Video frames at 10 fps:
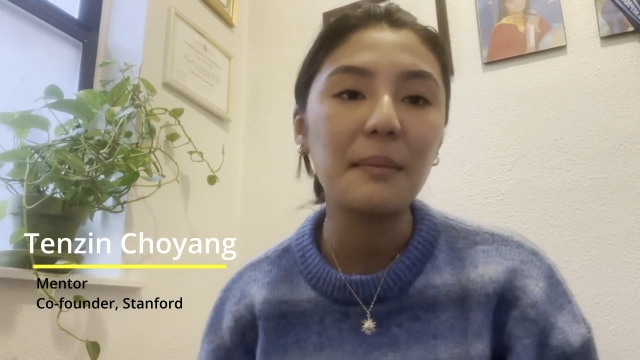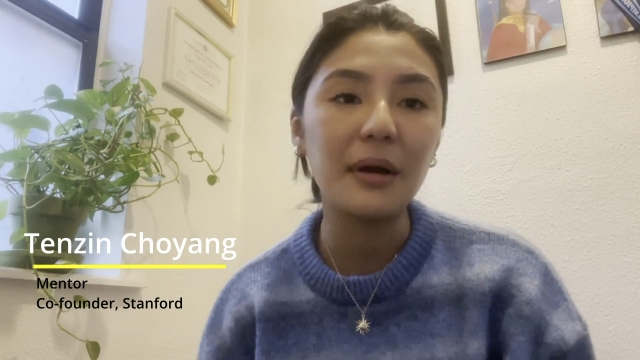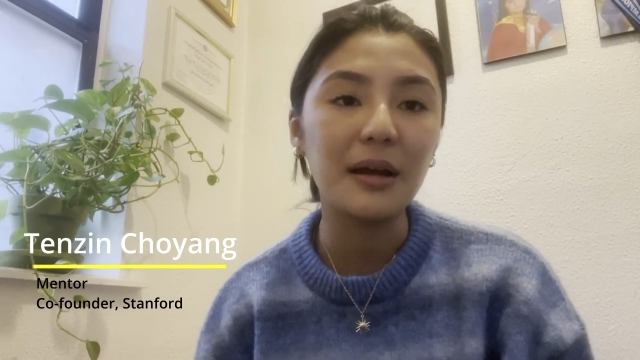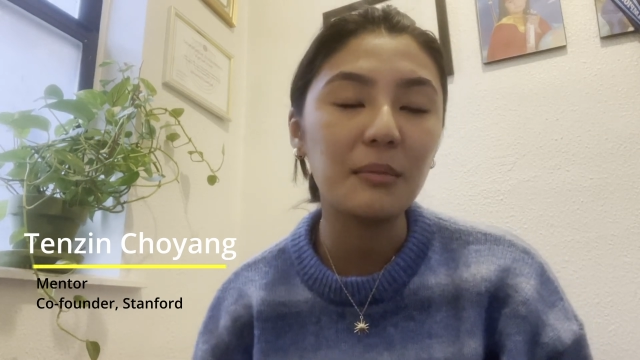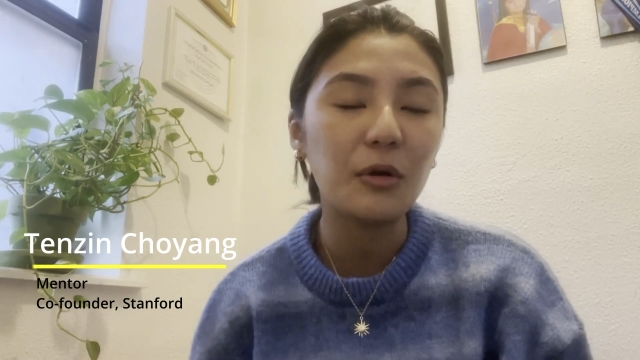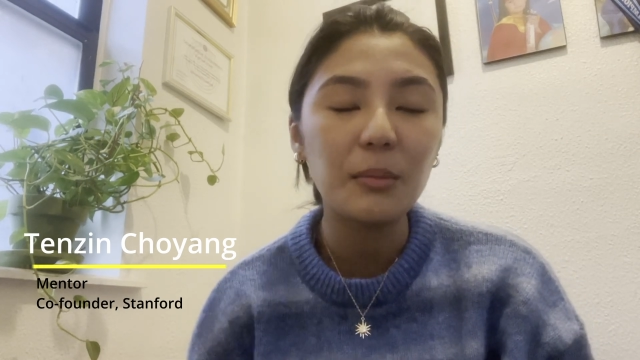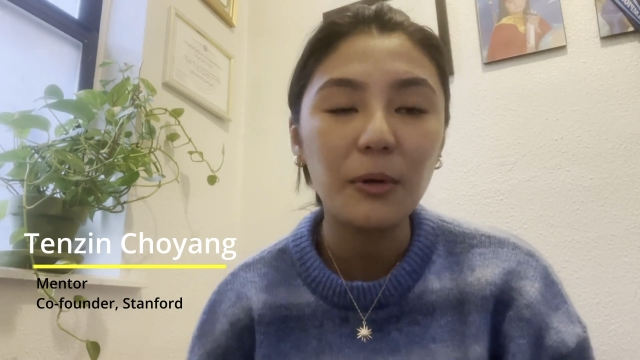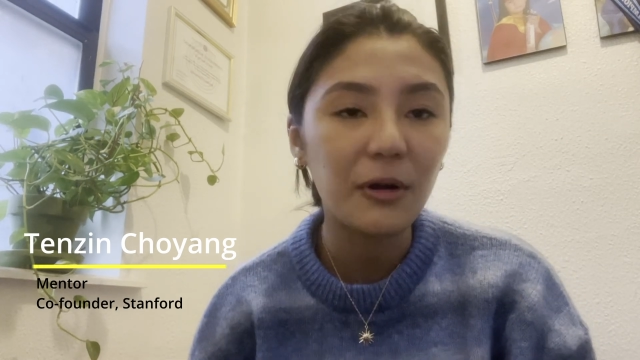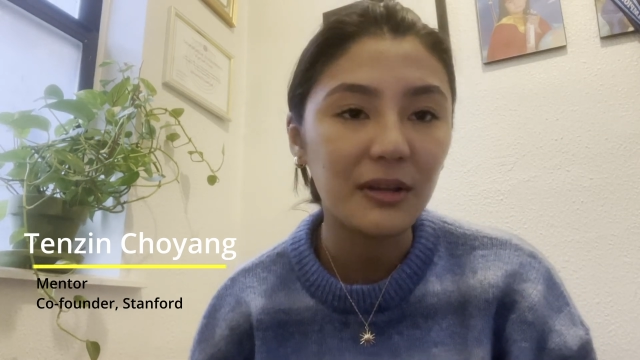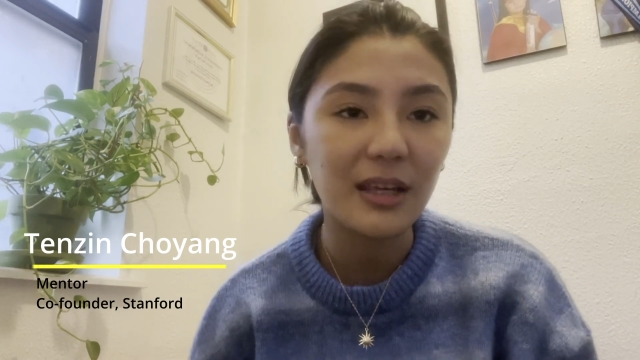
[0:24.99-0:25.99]
but more
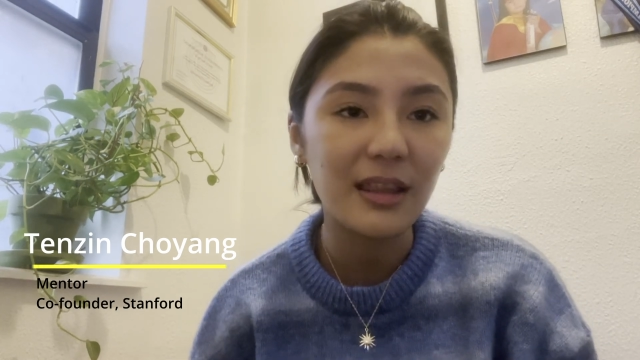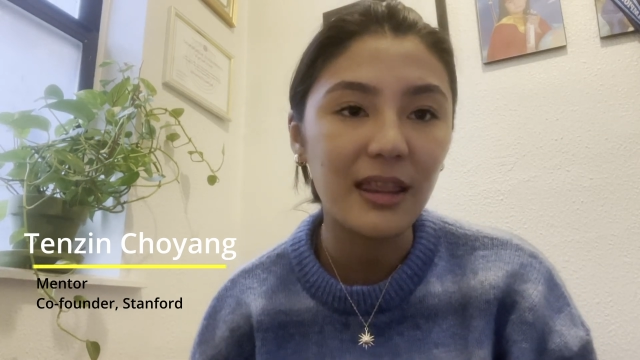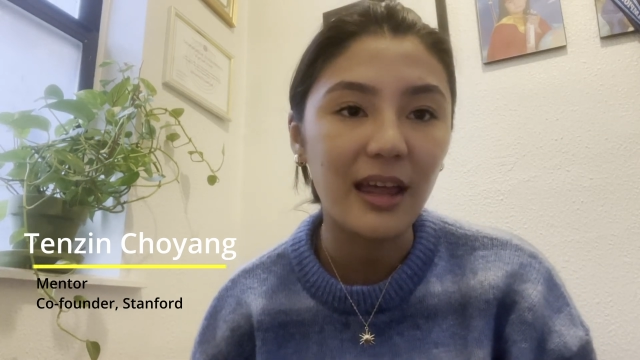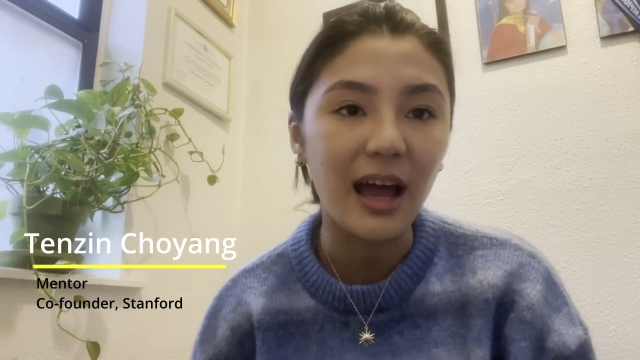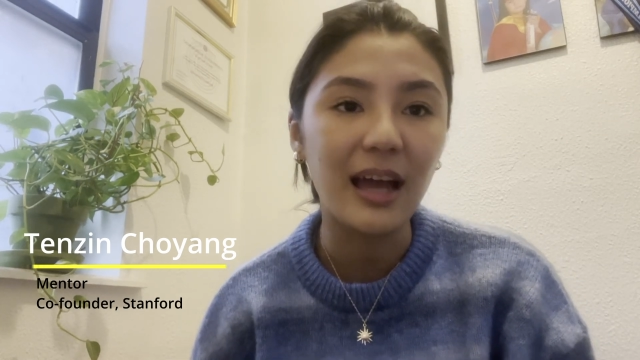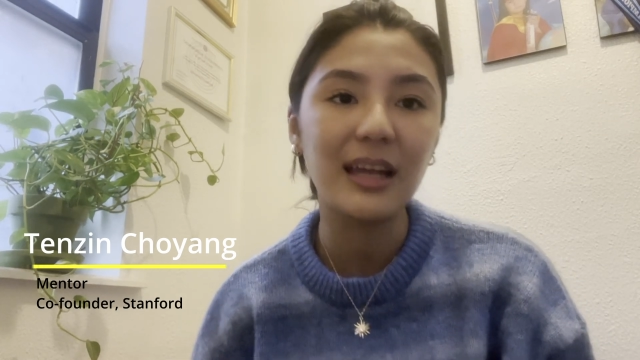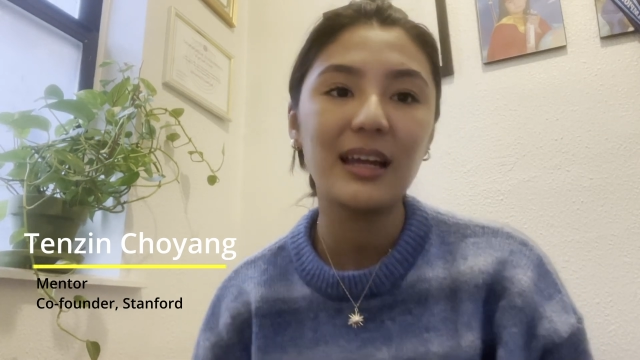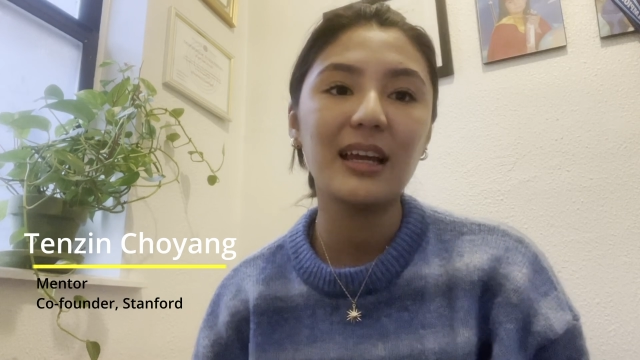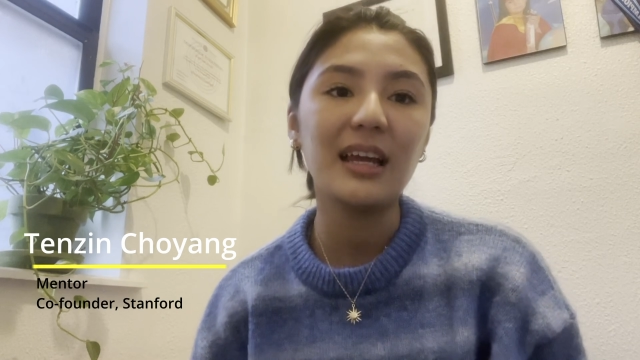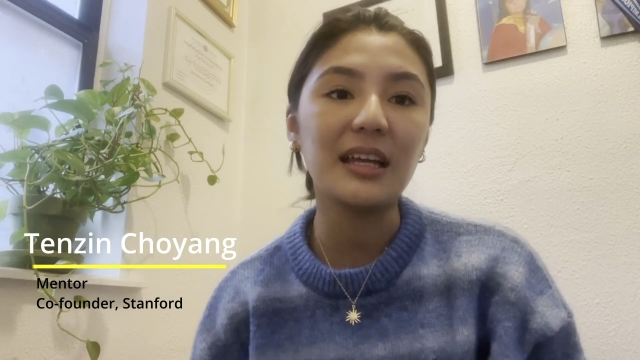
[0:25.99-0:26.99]
importantly than that,
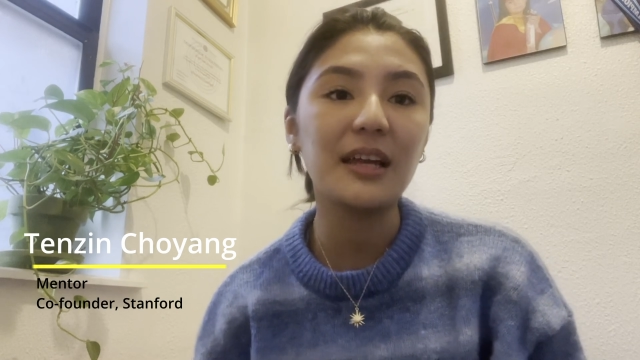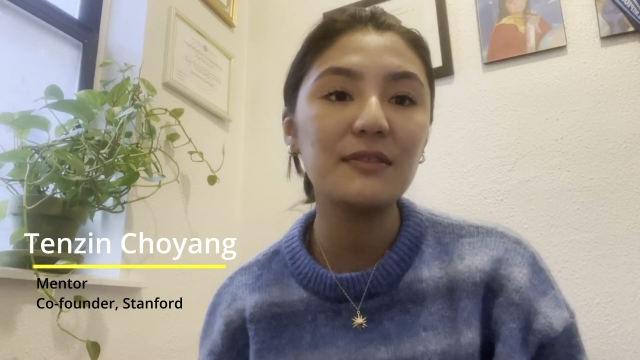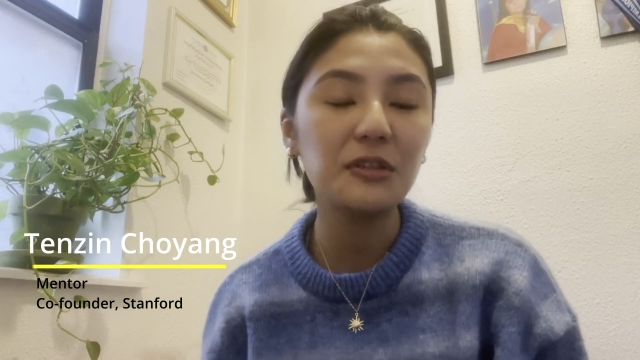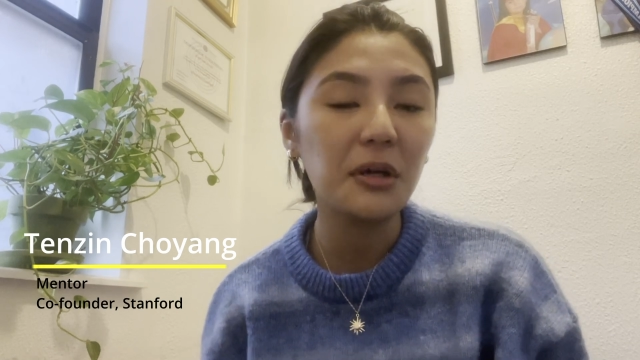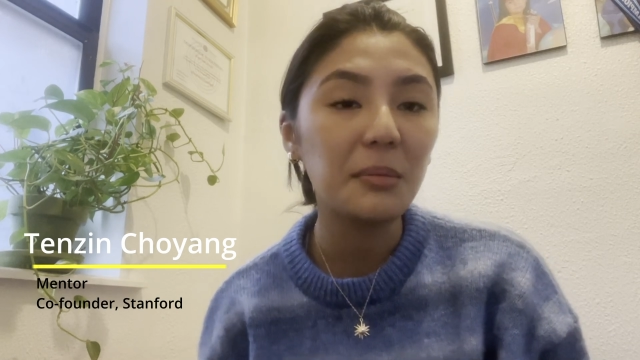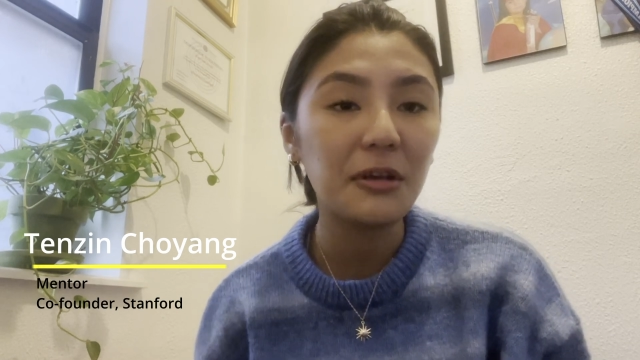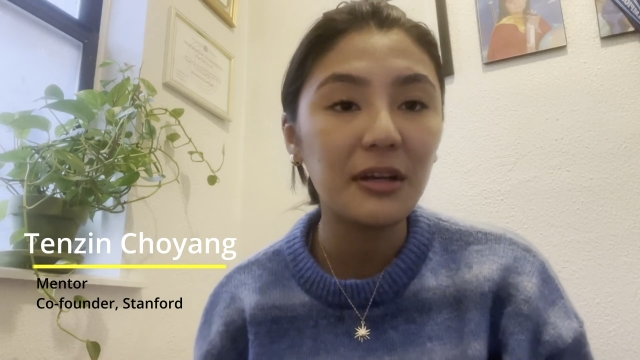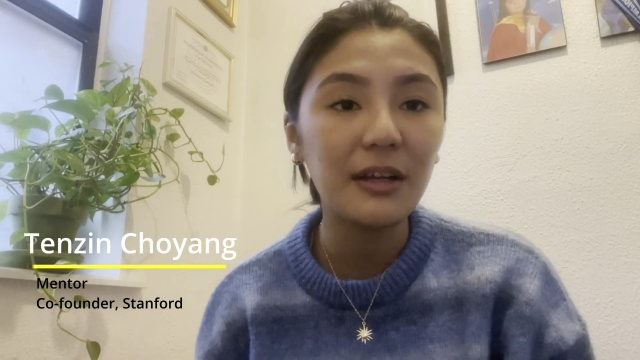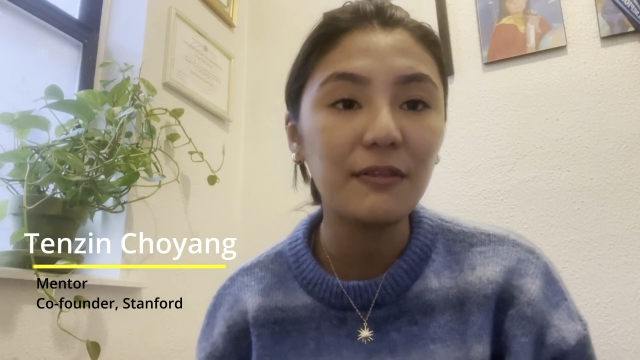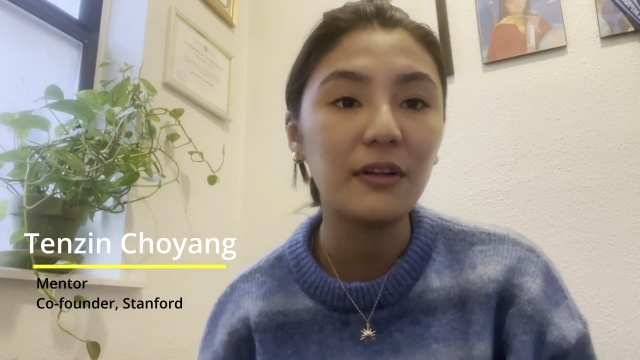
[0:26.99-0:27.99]
it gives you a
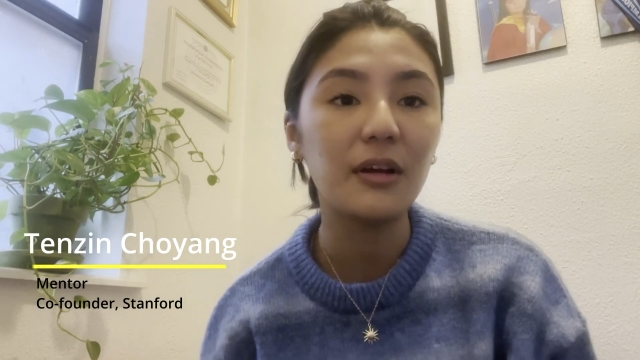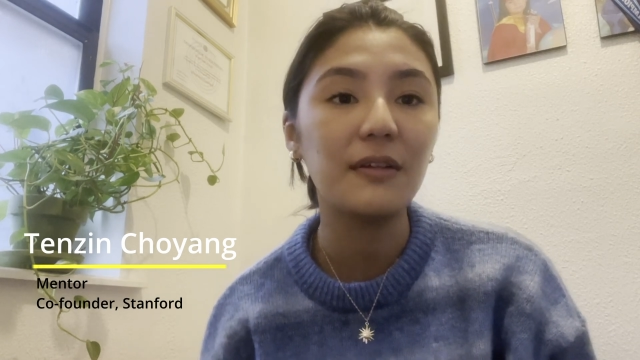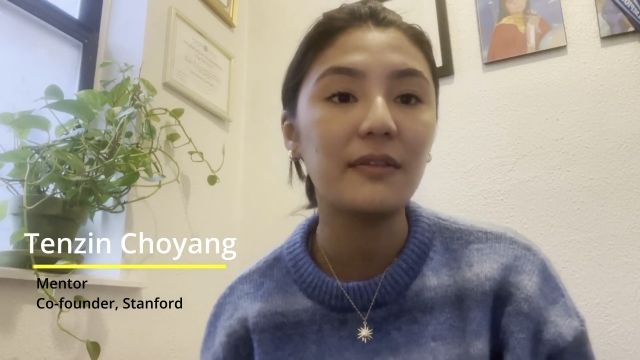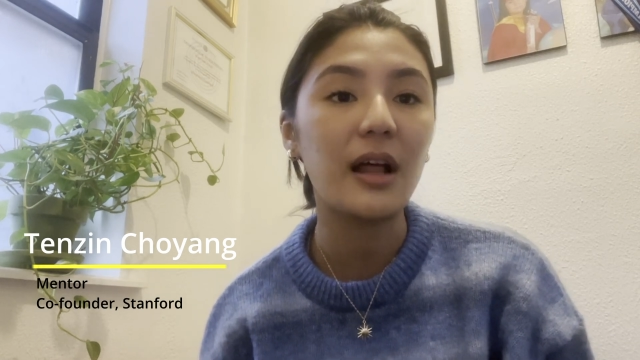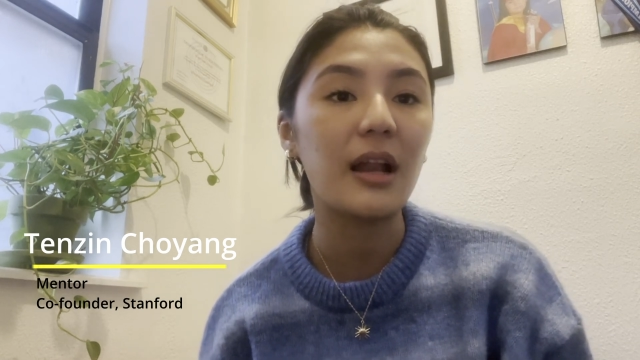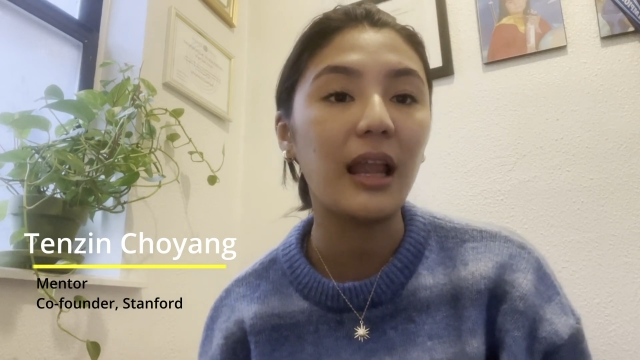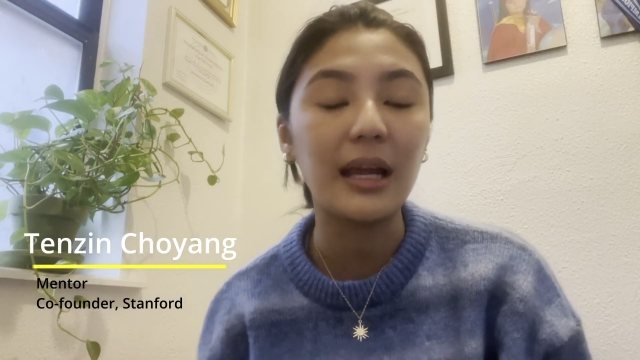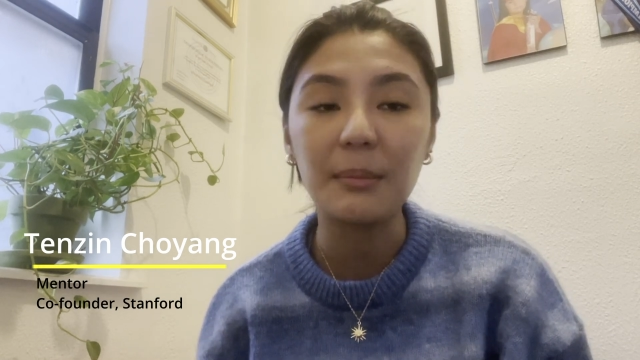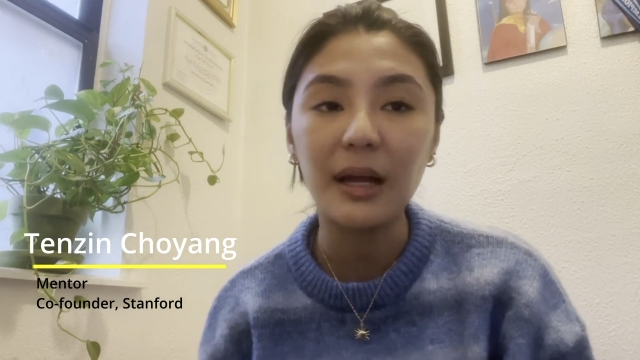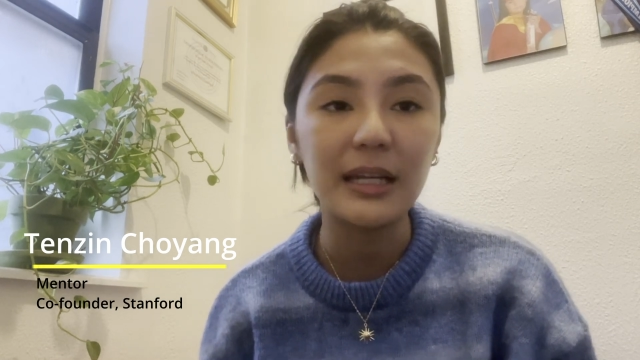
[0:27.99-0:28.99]
community full of
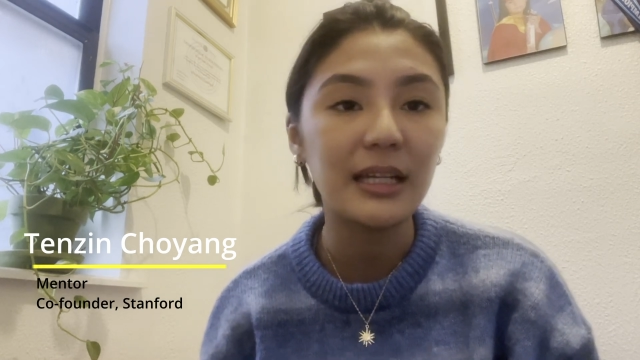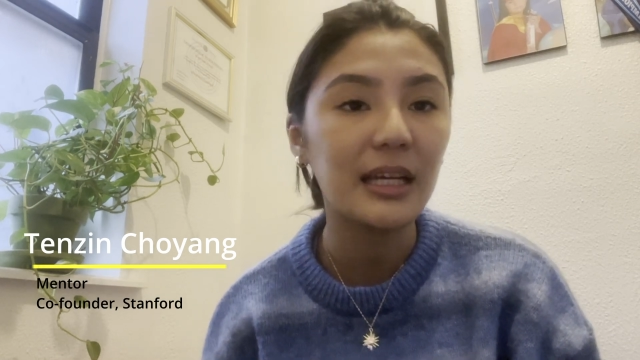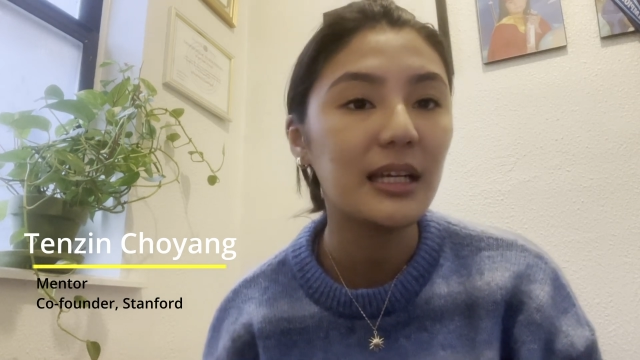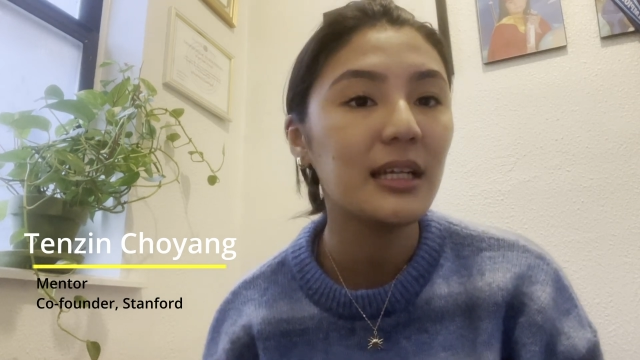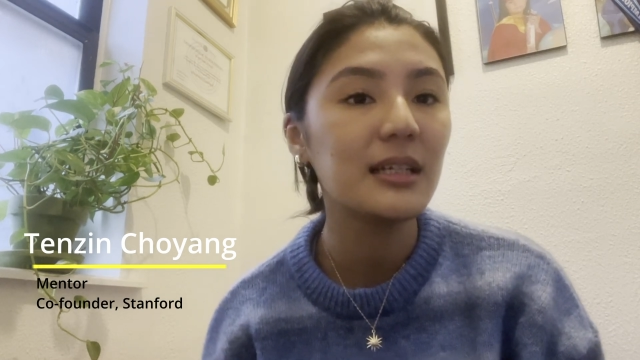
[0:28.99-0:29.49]
like-minded,